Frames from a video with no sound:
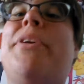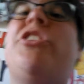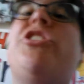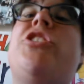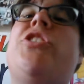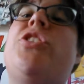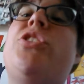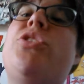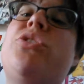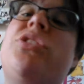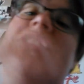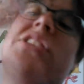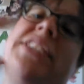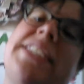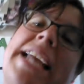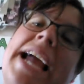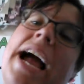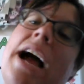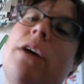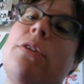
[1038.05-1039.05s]
But she uses
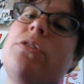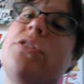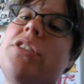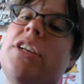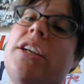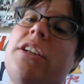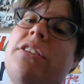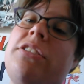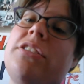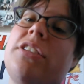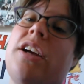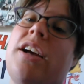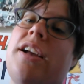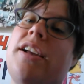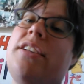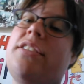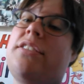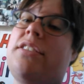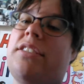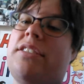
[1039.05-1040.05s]
the outsider's
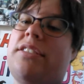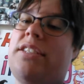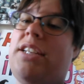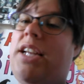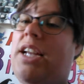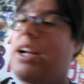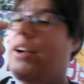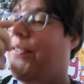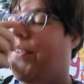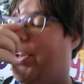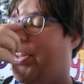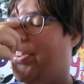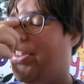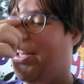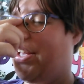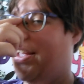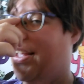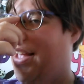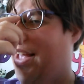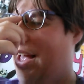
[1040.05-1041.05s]
eyes to see
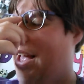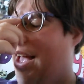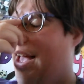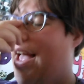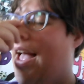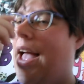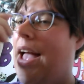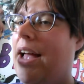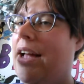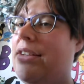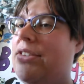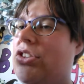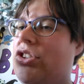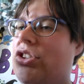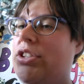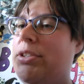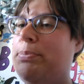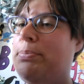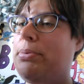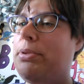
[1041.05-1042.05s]
everything. And
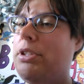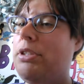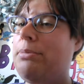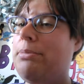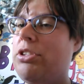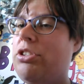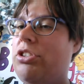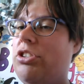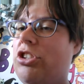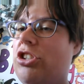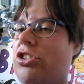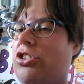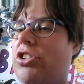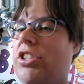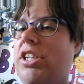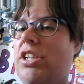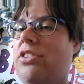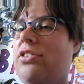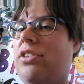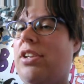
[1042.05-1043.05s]
she pretty much just
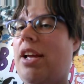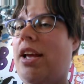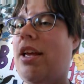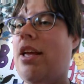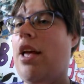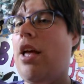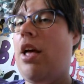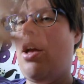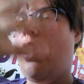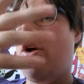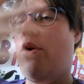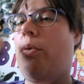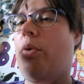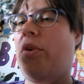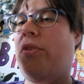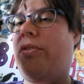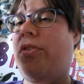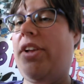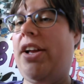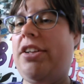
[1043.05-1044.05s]
sees, like,
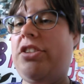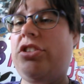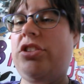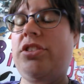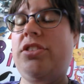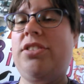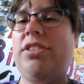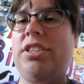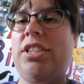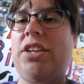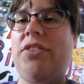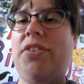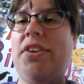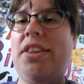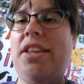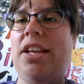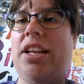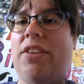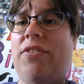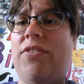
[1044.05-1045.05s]
reflections and
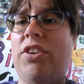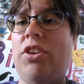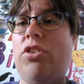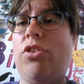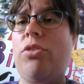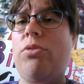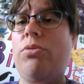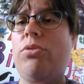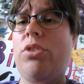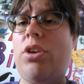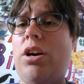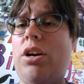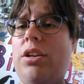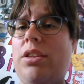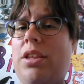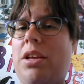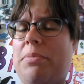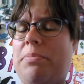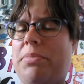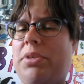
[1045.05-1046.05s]
everything. And if you don't
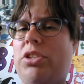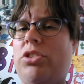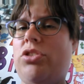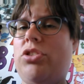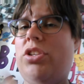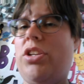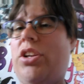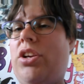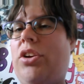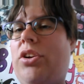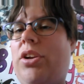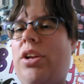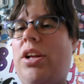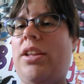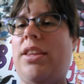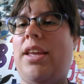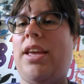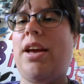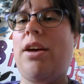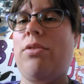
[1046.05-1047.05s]
talk that much, then you're
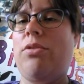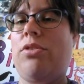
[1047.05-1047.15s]
not the